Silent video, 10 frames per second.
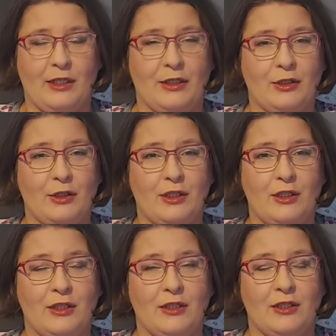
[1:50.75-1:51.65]
And she
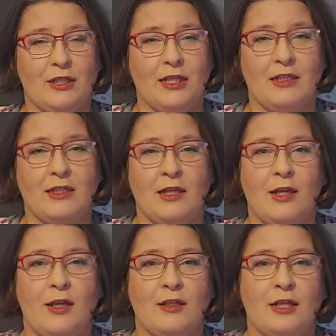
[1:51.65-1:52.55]
is just
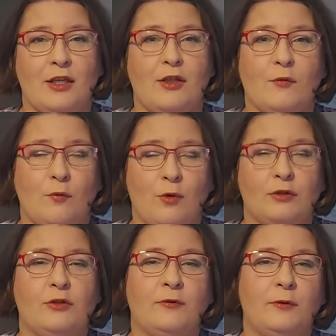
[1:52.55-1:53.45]
such a
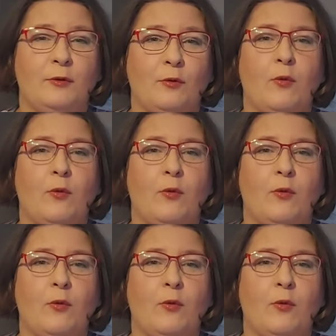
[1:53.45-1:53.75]
wonderful,